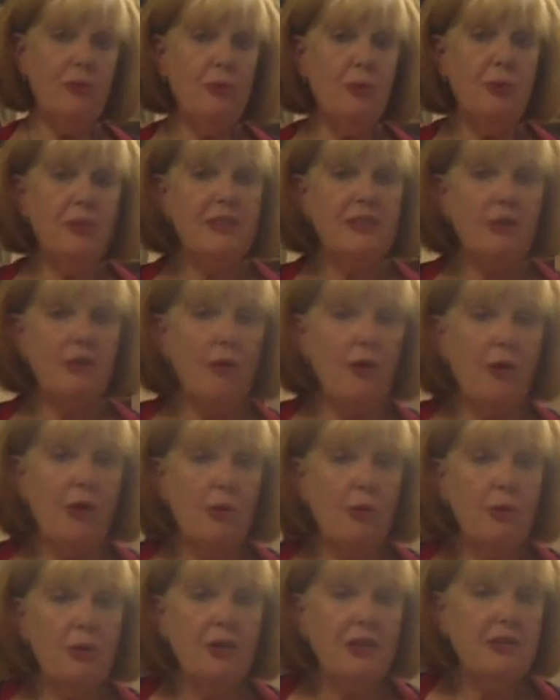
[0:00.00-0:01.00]
always go
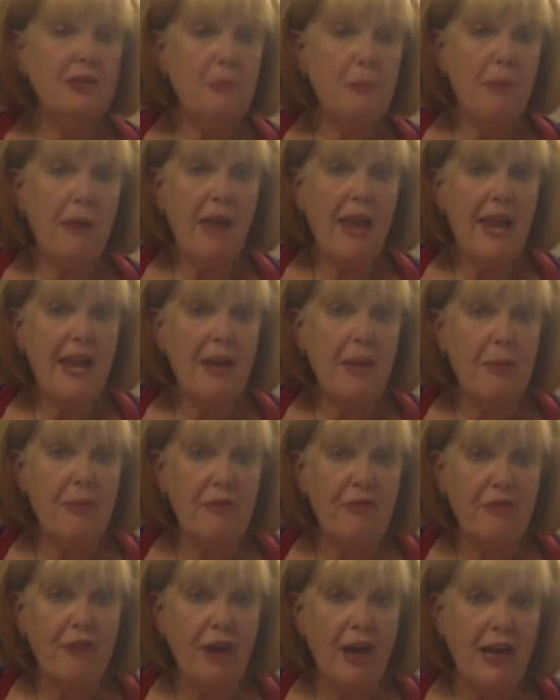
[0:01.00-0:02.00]
according to plan, I'm
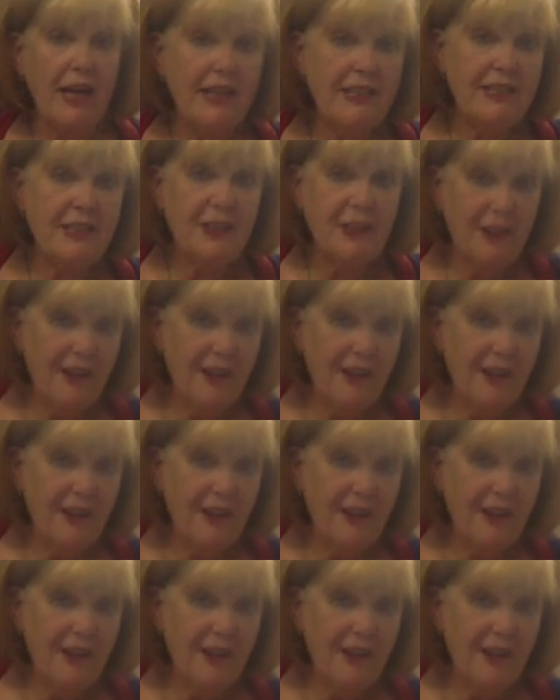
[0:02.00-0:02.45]
afraid.